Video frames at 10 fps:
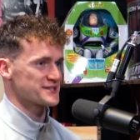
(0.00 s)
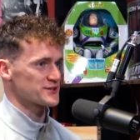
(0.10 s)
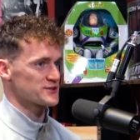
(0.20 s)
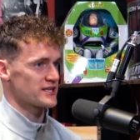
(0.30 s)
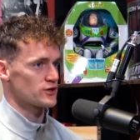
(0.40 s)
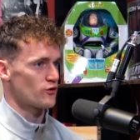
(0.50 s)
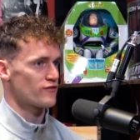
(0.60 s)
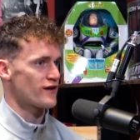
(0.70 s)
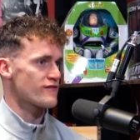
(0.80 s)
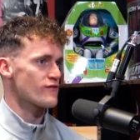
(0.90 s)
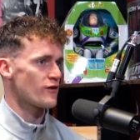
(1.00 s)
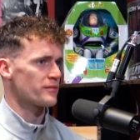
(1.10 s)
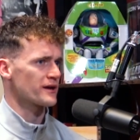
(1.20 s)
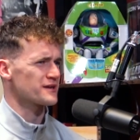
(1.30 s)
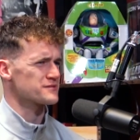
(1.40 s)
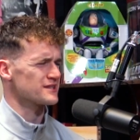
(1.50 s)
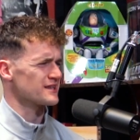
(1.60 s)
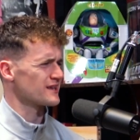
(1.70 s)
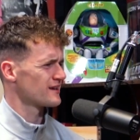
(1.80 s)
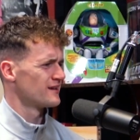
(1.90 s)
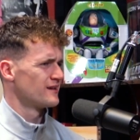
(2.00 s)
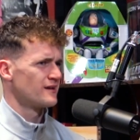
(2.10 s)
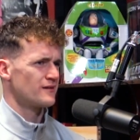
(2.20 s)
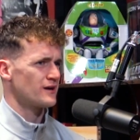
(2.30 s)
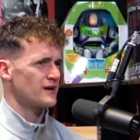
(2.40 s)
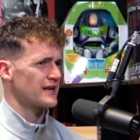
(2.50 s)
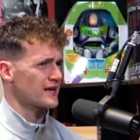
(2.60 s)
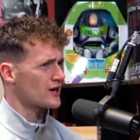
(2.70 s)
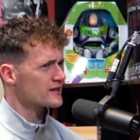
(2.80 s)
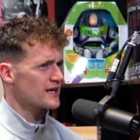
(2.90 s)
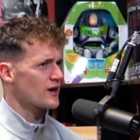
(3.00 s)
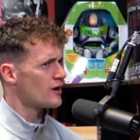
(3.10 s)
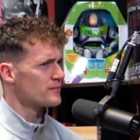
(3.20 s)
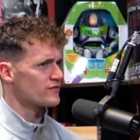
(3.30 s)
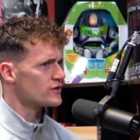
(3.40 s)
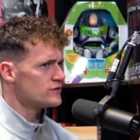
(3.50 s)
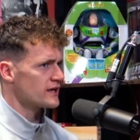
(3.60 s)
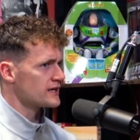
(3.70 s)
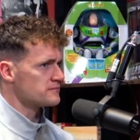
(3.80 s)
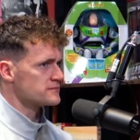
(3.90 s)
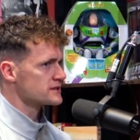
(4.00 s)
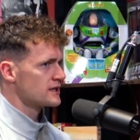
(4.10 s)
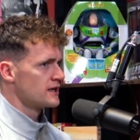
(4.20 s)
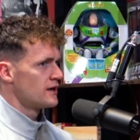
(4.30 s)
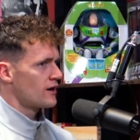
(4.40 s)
Or said you're fatphobic. I was like. and I got that comment a few times. Yeah.